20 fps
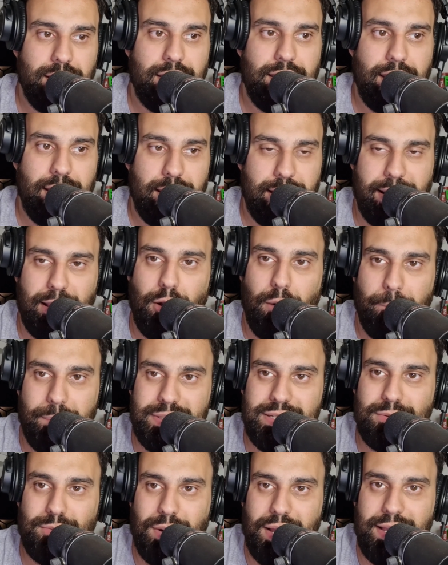
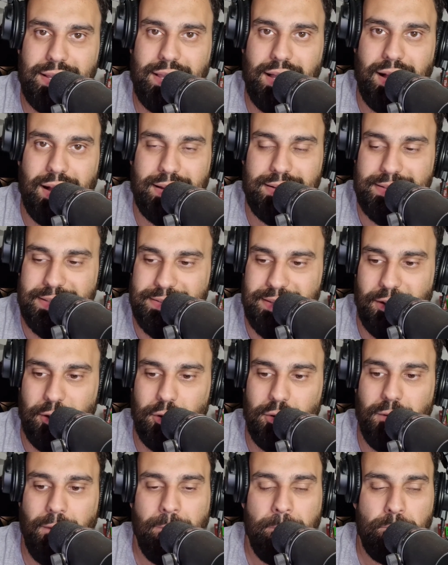worker.
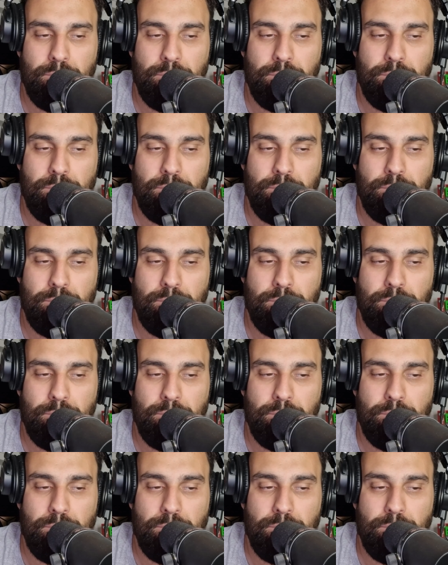So,